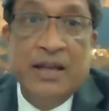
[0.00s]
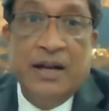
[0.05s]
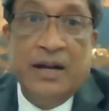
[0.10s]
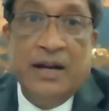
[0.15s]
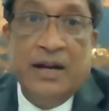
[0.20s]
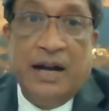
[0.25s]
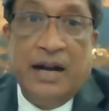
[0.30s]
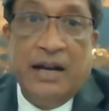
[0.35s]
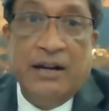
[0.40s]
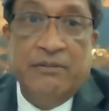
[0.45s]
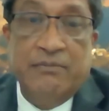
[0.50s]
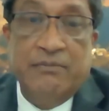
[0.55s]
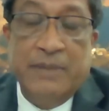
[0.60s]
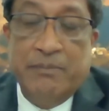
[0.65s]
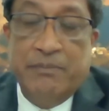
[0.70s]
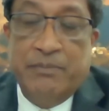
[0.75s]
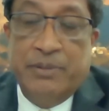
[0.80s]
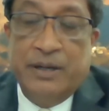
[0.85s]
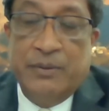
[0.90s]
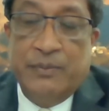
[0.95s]
Uh, I
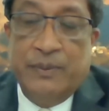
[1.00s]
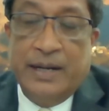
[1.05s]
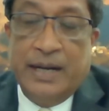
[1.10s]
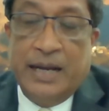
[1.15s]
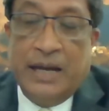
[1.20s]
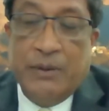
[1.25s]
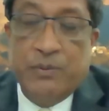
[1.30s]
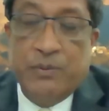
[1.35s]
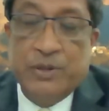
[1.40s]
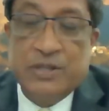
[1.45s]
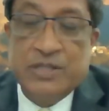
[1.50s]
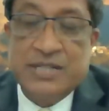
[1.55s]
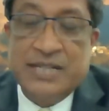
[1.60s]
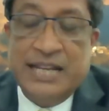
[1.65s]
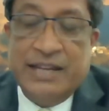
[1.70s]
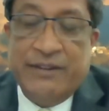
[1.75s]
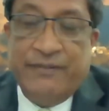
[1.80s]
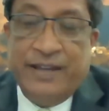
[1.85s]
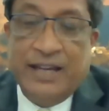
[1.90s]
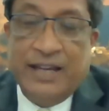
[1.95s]
remember when I was
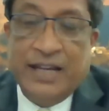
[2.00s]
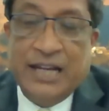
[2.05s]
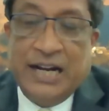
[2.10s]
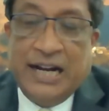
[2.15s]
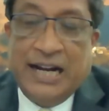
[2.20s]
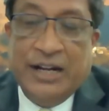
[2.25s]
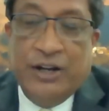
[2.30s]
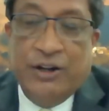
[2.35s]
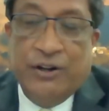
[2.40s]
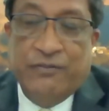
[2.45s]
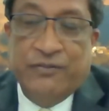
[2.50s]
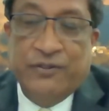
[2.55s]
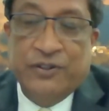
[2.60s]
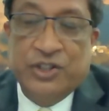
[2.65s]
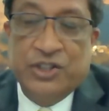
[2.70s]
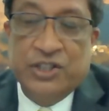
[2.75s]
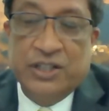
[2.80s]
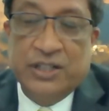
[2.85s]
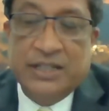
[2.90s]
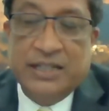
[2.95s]
leaving Cairo for
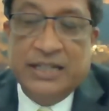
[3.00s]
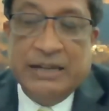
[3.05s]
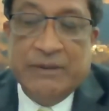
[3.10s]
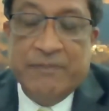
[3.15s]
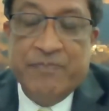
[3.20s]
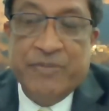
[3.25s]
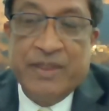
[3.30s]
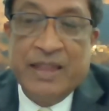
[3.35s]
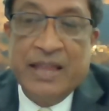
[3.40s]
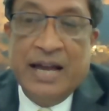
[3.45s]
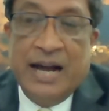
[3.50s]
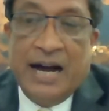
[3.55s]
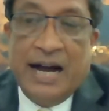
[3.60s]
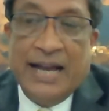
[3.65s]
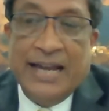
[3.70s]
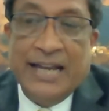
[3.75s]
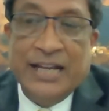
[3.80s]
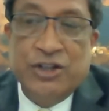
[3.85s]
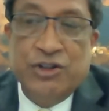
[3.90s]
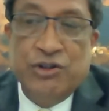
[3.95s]
Turkey,
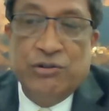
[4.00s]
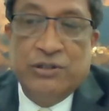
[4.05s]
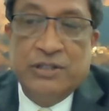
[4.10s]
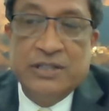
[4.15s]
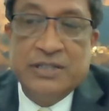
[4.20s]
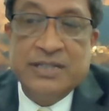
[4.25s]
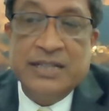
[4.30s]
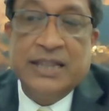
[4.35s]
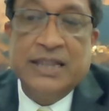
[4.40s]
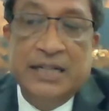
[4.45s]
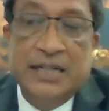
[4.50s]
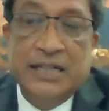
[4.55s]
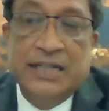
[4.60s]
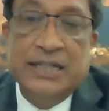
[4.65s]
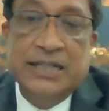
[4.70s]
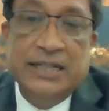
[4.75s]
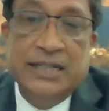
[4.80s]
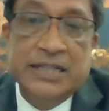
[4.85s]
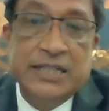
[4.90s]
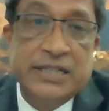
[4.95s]
I had noticed
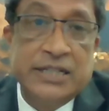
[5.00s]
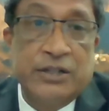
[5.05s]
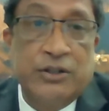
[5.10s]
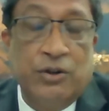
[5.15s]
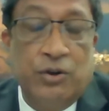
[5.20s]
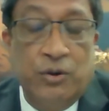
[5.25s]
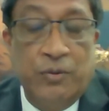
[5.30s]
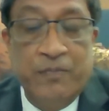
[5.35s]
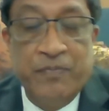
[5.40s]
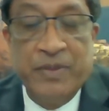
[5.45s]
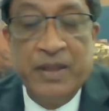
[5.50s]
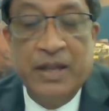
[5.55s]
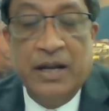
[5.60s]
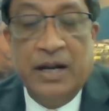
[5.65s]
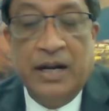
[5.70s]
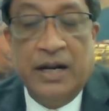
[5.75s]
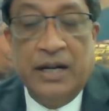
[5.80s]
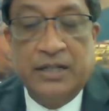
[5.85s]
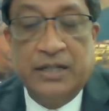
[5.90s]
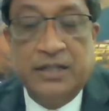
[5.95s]
30 years ago,
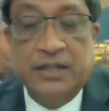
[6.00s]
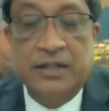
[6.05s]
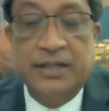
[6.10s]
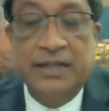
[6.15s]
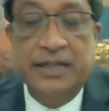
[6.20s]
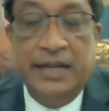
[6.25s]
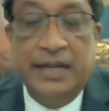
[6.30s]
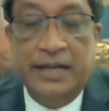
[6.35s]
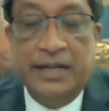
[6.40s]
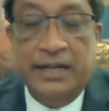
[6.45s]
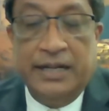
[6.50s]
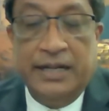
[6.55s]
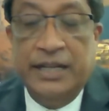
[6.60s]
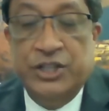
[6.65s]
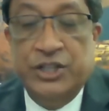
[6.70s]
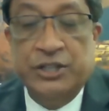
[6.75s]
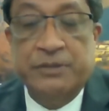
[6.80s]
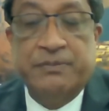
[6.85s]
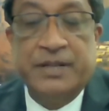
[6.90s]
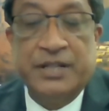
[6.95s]
uh, Turkey and
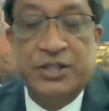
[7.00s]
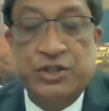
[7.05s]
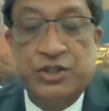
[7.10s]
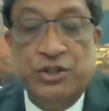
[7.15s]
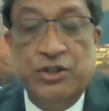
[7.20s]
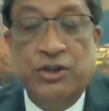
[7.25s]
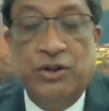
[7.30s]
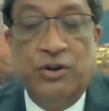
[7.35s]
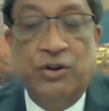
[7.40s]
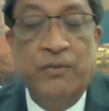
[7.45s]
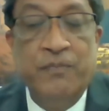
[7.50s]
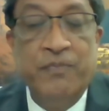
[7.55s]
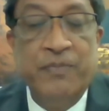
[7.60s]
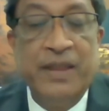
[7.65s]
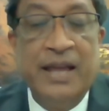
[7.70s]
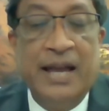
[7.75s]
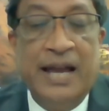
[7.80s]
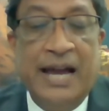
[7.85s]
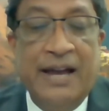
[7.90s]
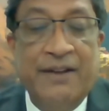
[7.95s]
Egypt, as you know,
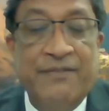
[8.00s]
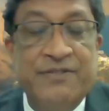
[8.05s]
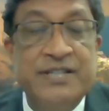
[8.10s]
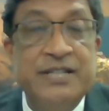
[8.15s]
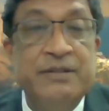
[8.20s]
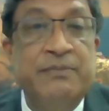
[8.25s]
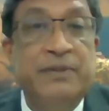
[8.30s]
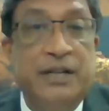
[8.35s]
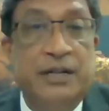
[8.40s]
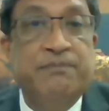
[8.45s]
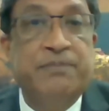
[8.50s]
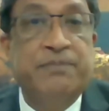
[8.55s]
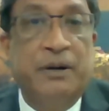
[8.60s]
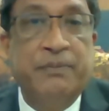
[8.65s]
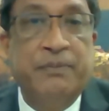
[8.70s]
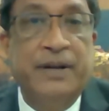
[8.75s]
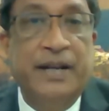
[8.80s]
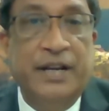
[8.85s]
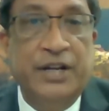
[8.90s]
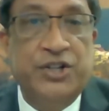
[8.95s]
have similar
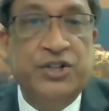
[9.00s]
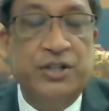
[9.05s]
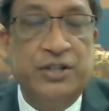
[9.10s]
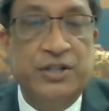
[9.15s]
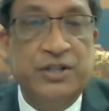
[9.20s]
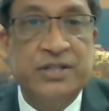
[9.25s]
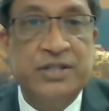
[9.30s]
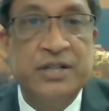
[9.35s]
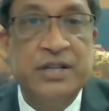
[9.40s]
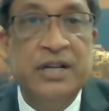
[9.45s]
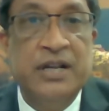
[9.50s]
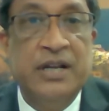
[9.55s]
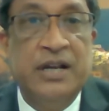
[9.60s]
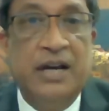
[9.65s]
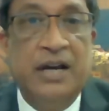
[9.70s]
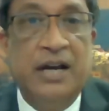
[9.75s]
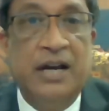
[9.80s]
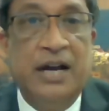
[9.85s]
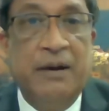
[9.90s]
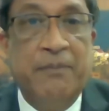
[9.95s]
populations,
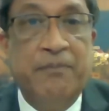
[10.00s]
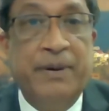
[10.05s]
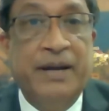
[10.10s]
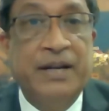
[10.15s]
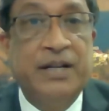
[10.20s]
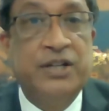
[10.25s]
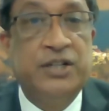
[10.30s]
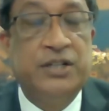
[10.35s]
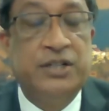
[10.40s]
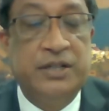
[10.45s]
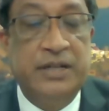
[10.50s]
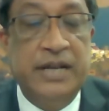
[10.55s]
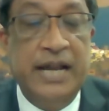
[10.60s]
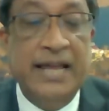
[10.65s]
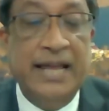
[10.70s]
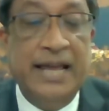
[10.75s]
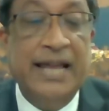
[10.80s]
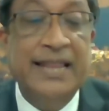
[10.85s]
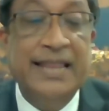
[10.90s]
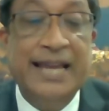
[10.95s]
uh, but
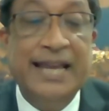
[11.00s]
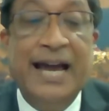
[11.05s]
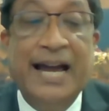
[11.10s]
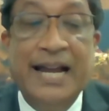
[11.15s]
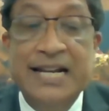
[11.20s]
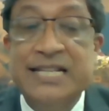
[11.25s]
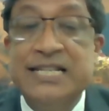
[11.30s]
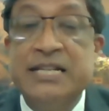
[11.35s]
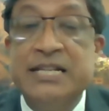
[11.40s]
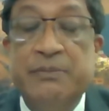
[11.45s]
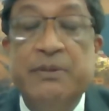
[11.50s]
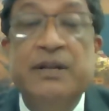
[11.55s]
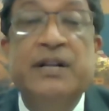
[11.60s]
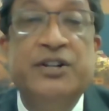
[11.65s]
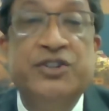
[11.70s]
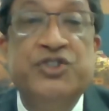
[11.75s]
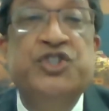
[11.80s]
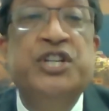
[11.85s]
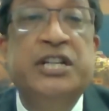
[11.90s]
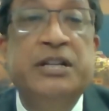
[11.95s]
and they had
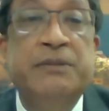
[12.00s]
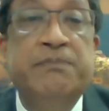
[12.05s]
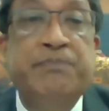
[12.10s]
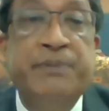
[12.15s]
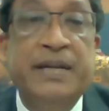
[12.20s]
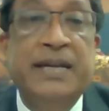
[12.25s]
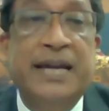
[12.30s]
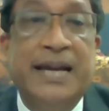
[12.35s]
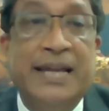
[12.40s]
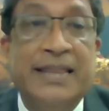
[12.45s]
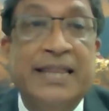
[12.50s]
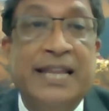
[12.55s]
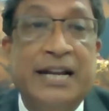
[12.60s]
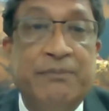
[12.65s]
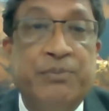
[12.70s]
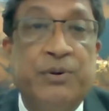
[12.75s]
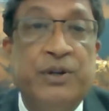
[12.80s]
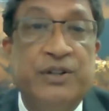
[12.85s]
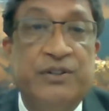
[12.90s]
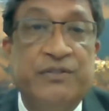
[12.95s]
similar GDP at
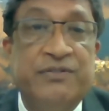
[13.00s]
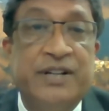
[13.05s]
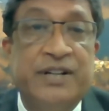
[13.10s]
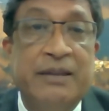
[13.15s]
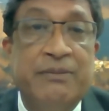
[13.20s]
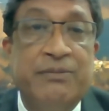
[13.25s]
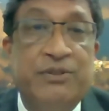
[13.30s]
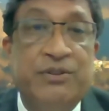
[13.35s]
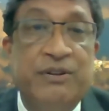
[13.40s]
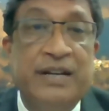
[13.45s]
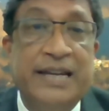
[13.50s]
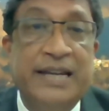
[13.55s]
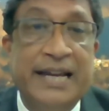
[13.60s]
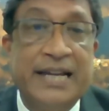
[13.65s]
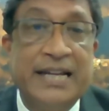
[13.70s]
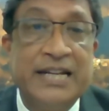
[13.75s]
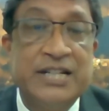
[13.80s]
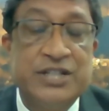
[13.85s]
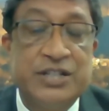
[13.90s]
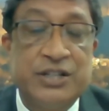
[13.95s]
that point of time three
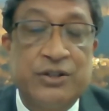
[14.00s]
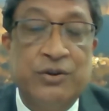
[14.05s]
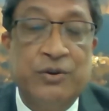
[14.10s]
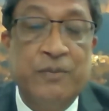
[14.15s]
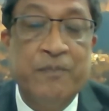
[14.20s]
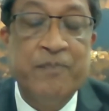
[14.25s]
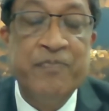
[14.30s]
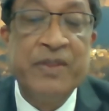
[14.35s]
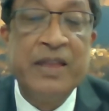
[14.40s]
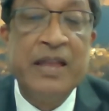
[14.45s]
decades ago.